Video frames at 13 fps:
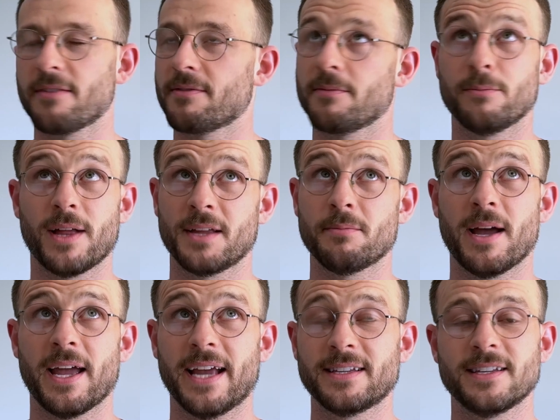like my
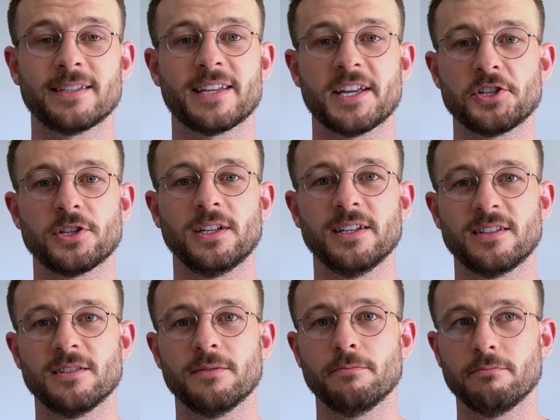
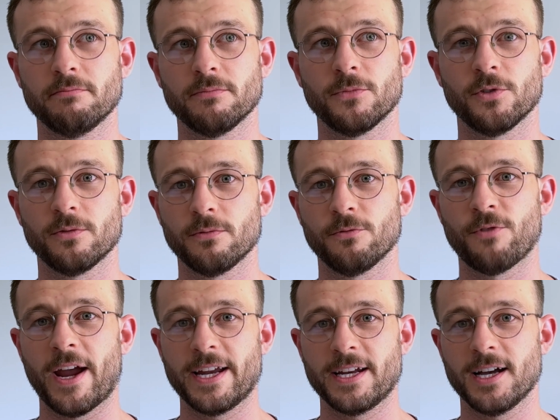existentialism
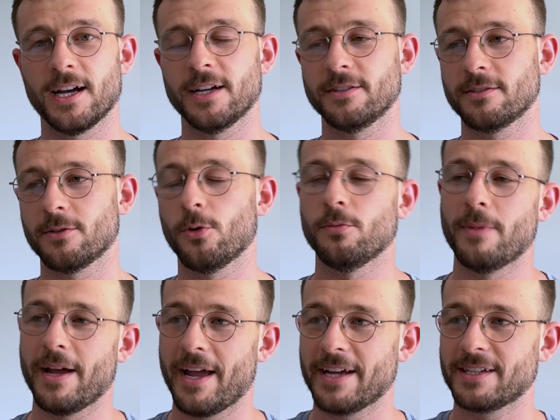radar is, or
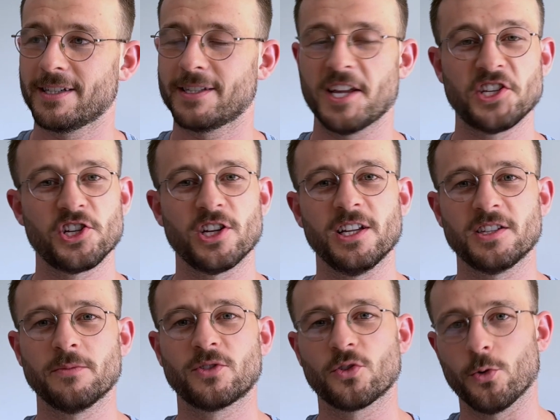my
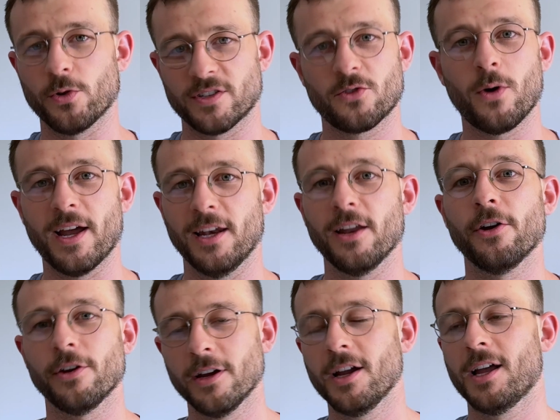existentialism score is quite low.
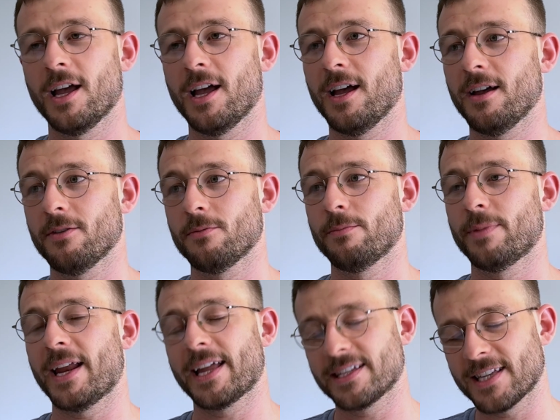But
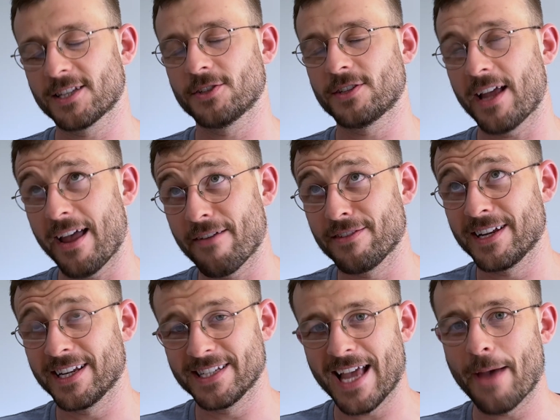I guess that's because I have an
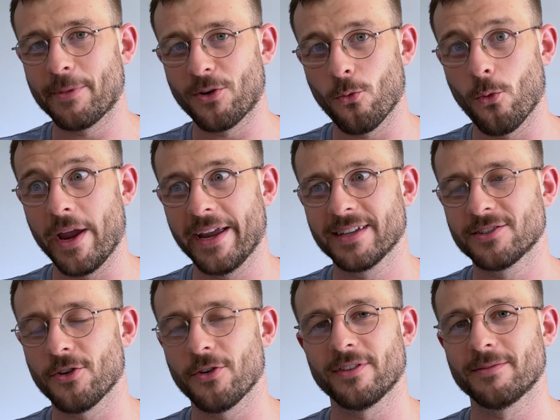exam in a week.
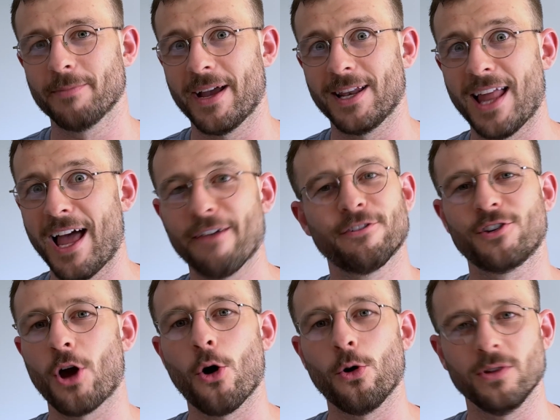So my life
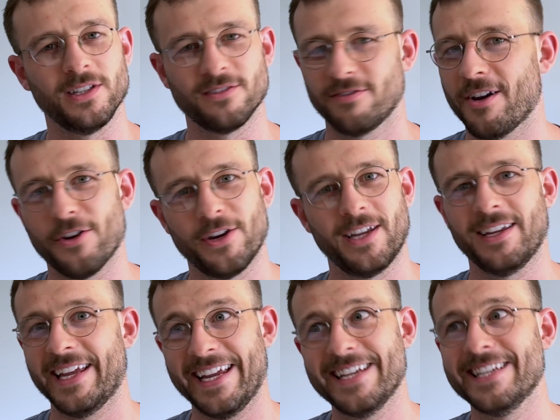goal is very
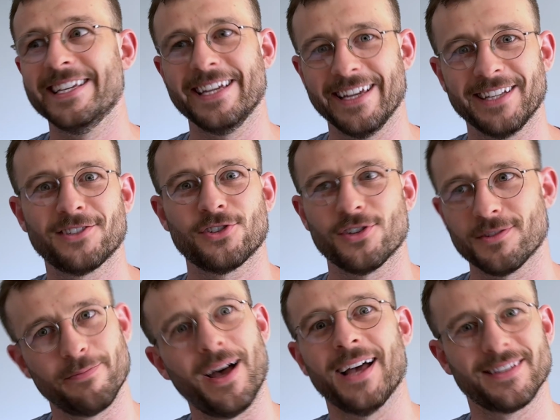easy. It's just
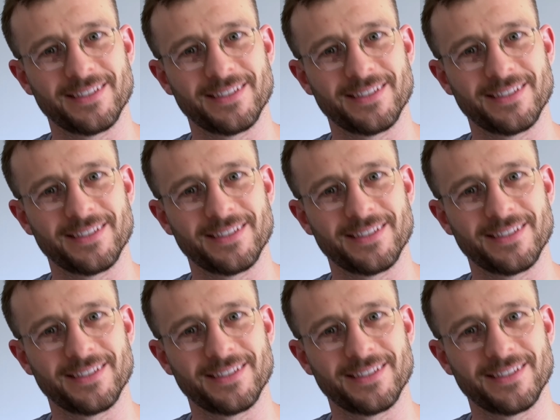pass